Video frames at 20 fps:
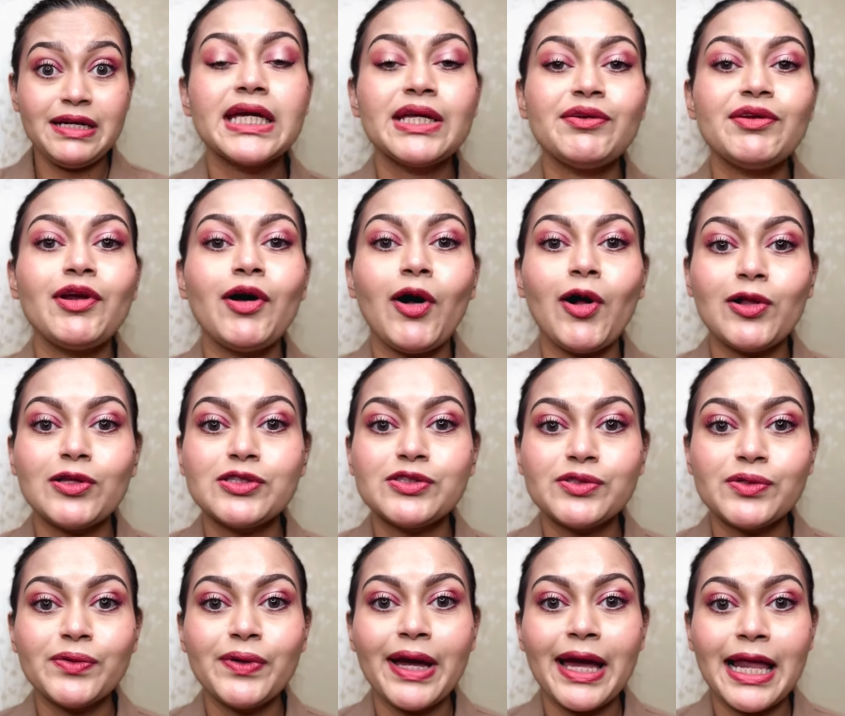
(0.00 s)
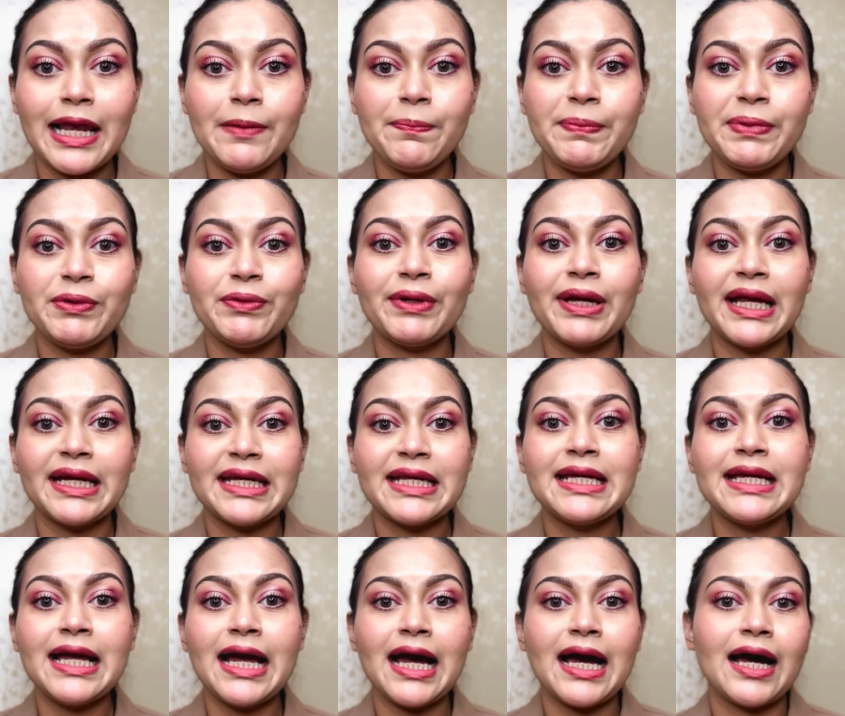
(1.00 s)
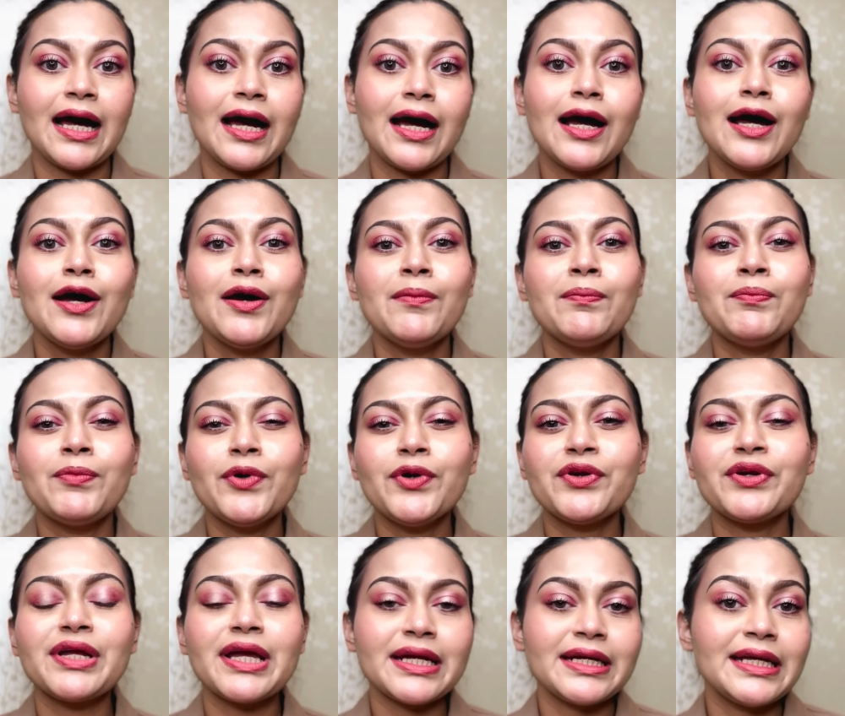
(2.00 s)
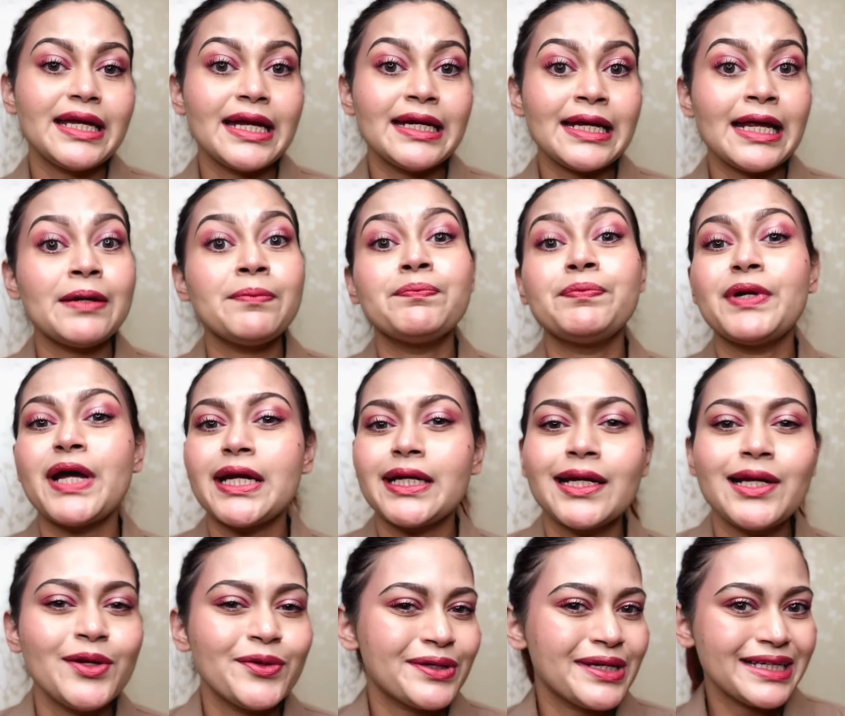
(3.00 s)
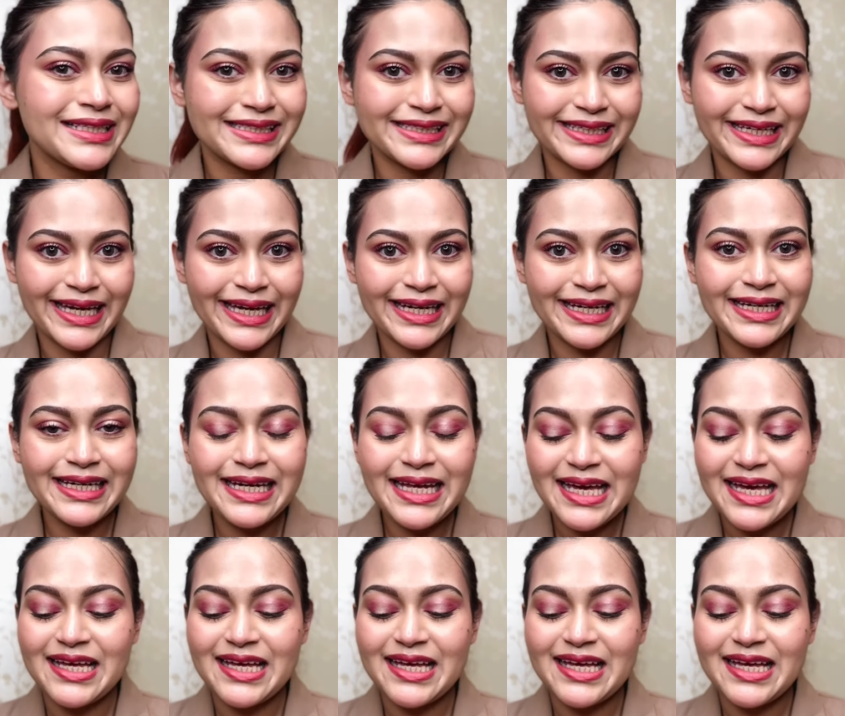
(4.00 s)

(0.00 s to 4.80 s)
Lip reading: It will also help you getting a more radiant and brighter looking skin.